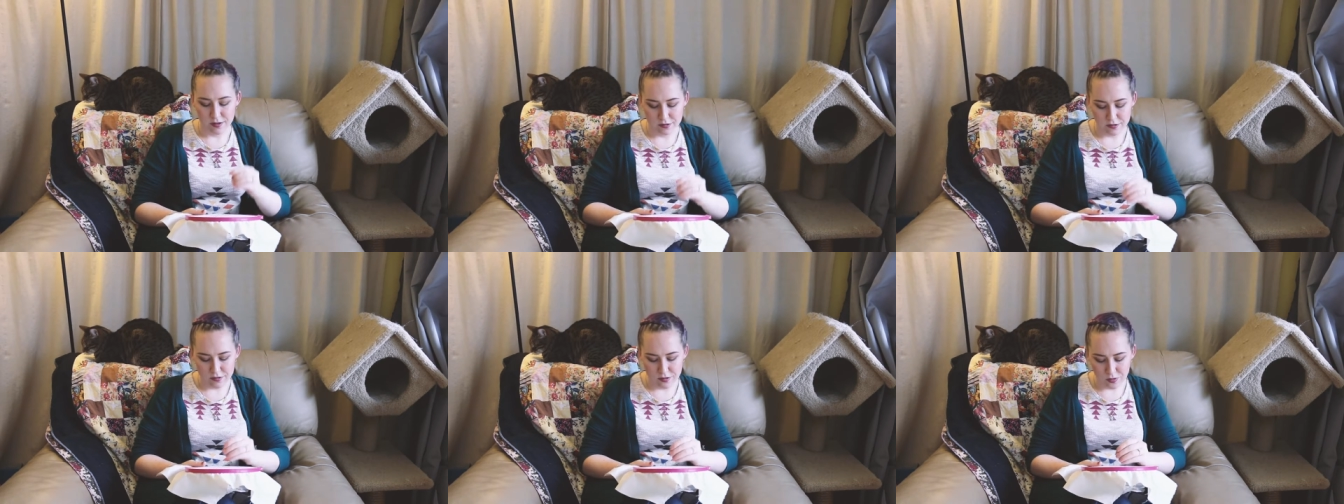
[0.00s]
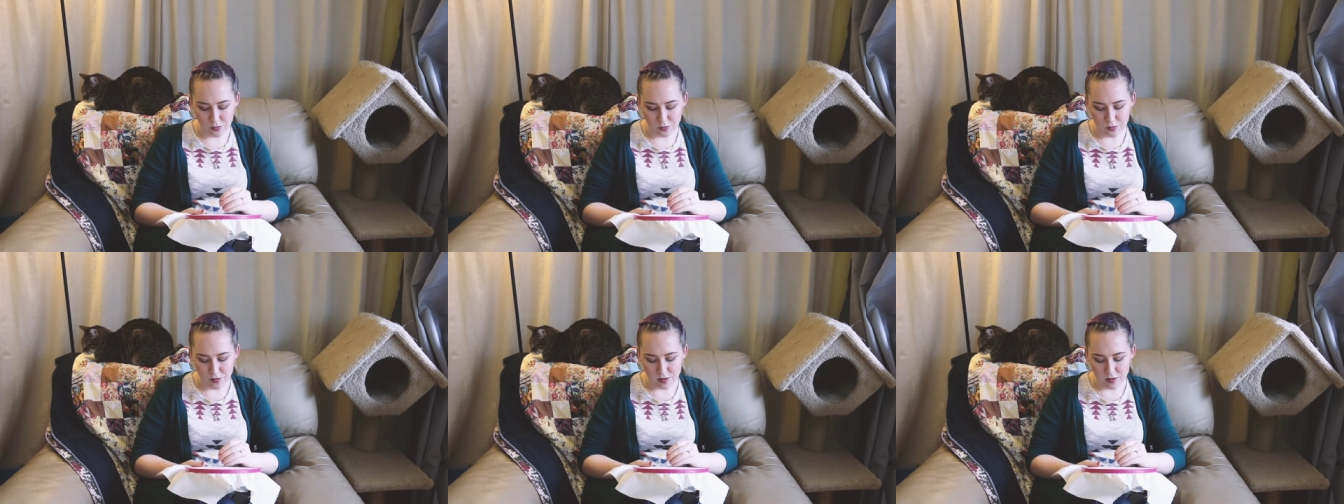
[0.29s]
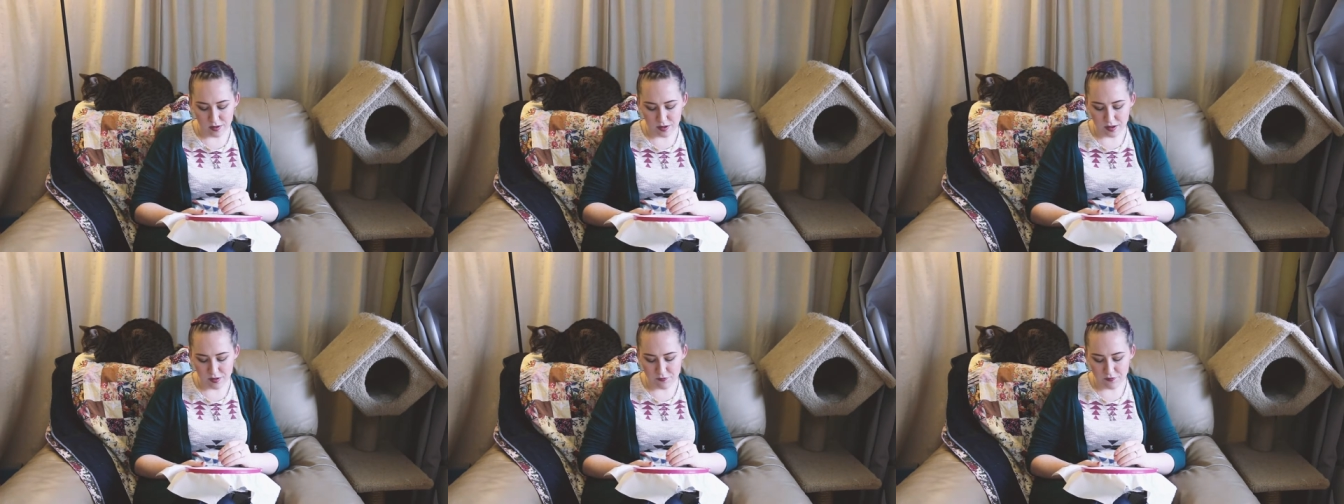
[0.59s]
So
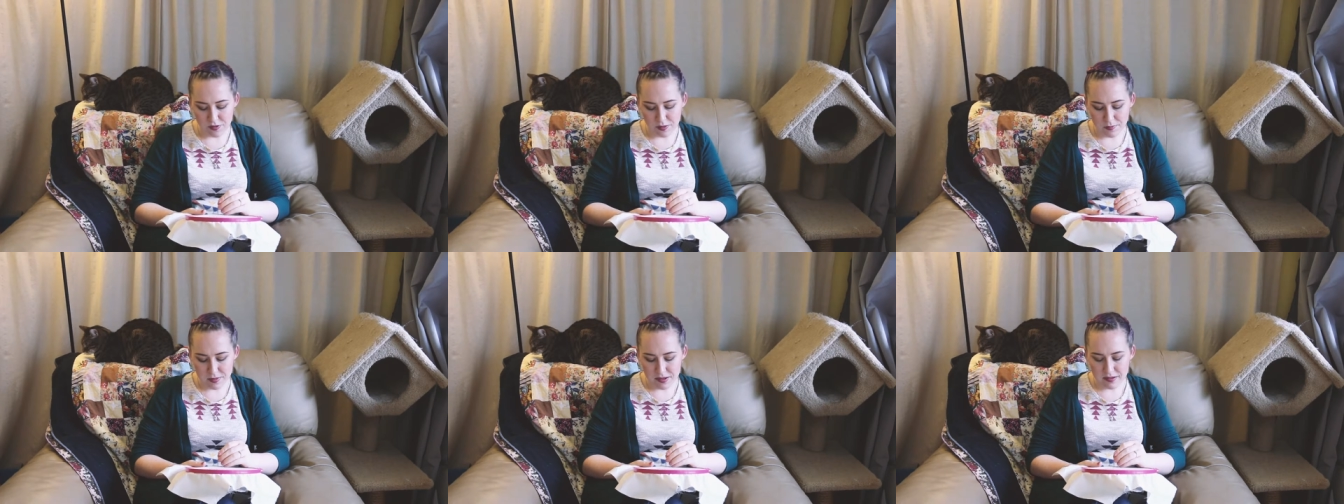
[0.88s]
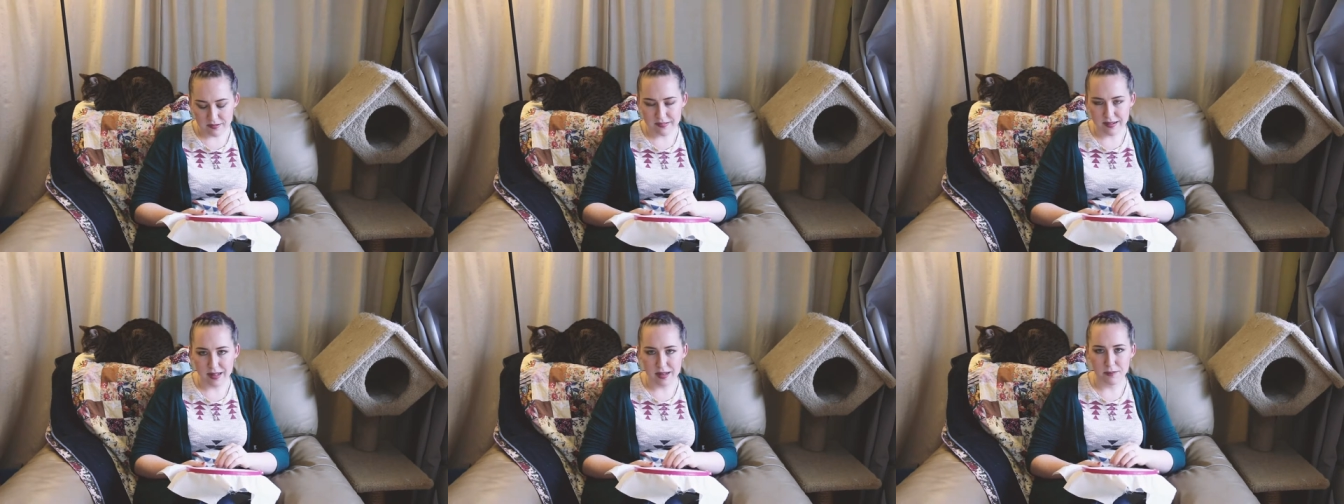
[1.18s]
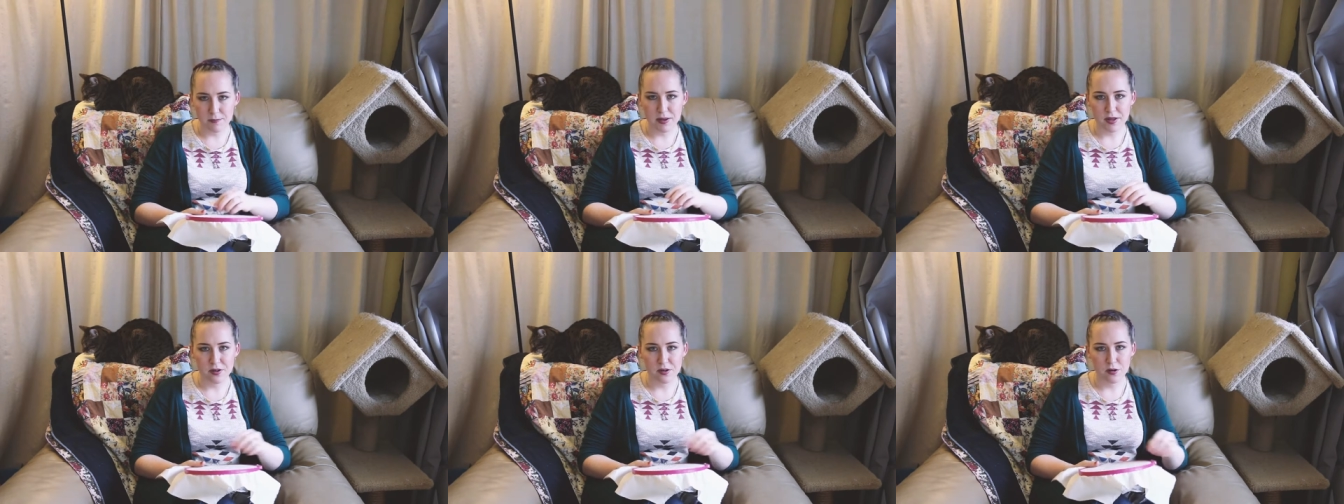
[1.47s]
a female
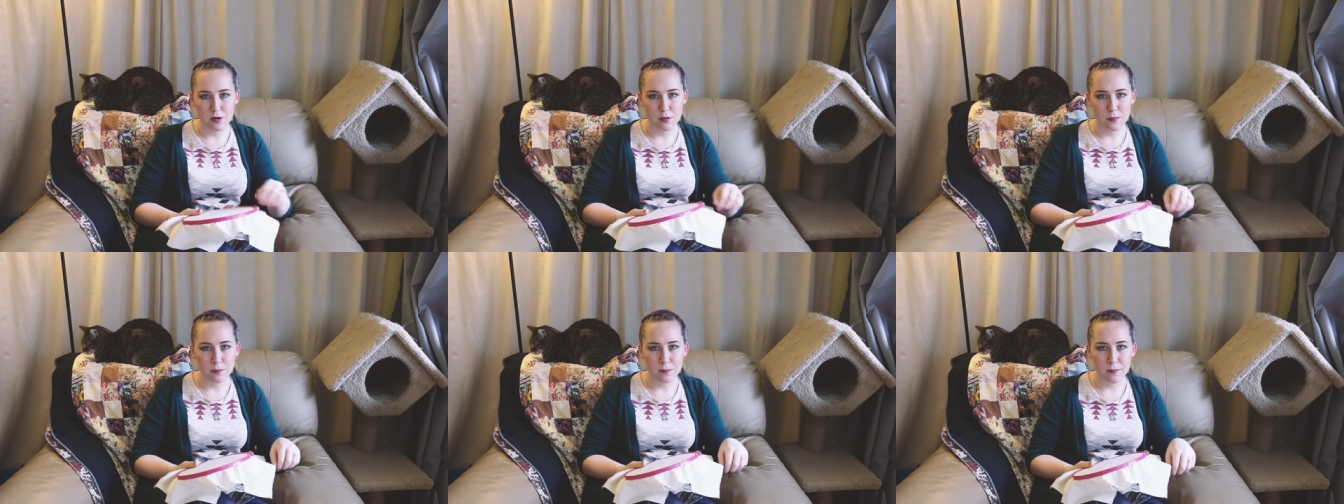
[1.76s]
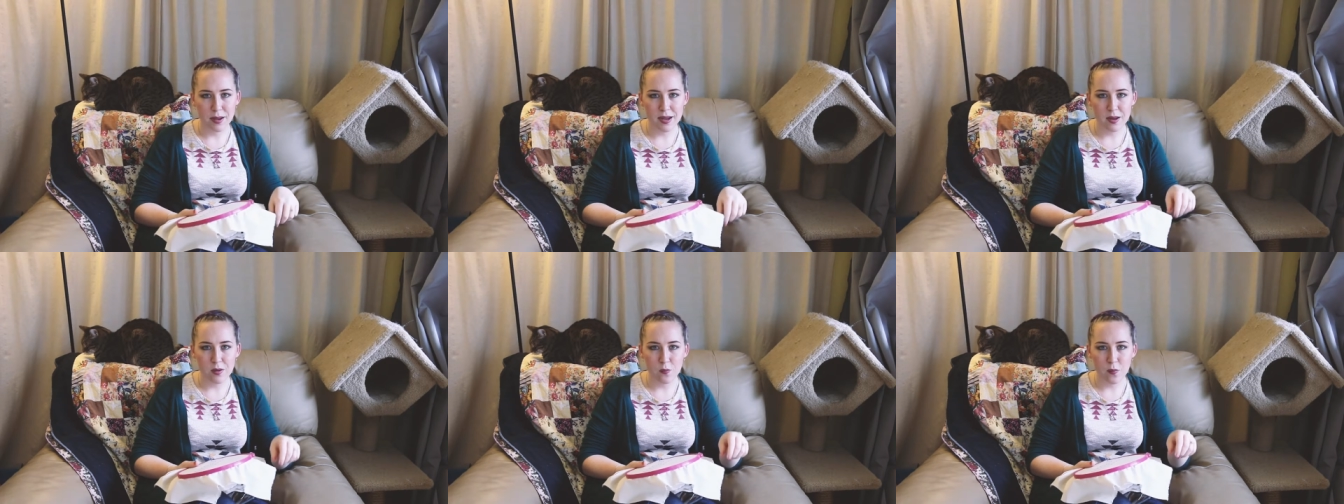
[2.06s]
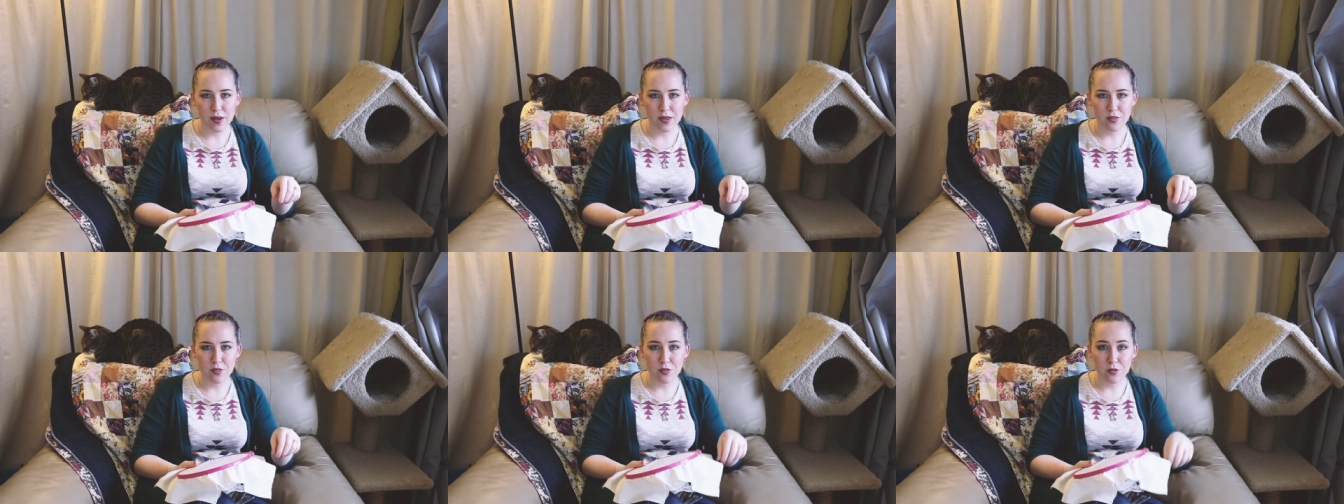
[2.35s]
salamander might
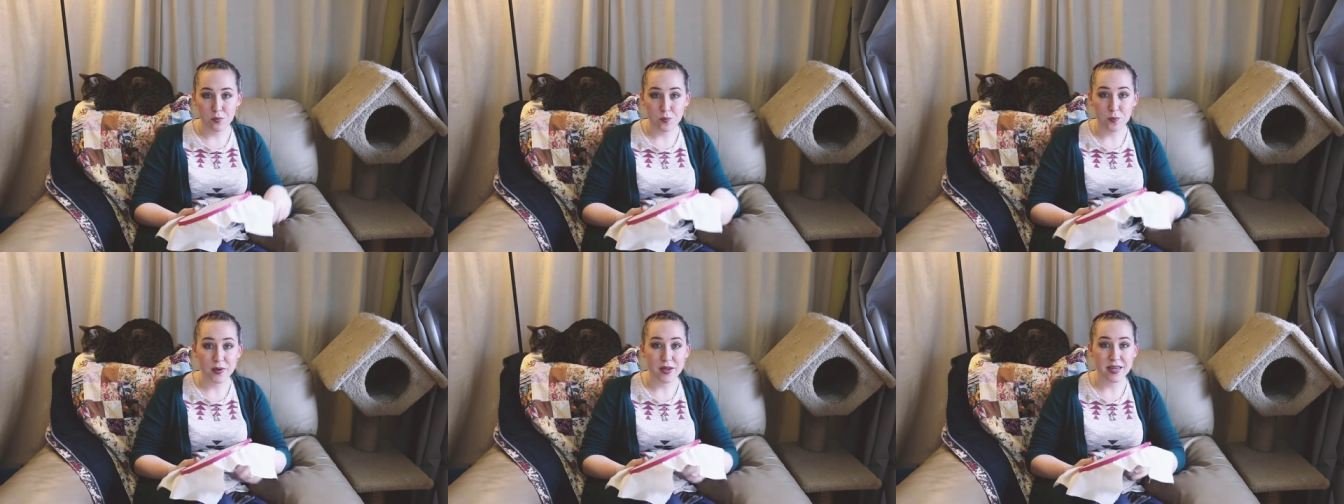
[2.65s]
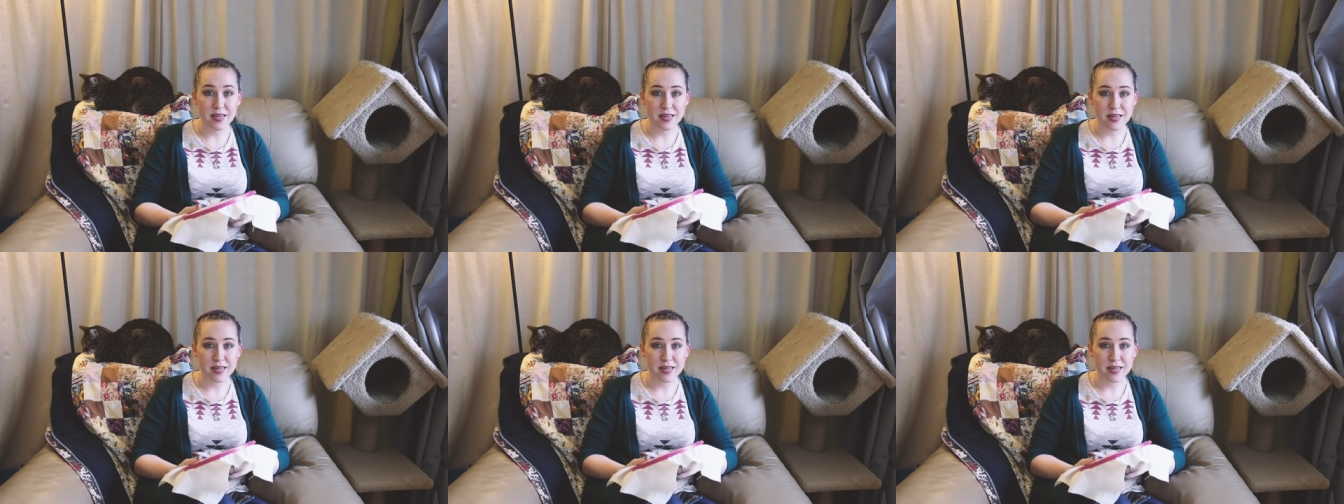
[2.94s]
wait 3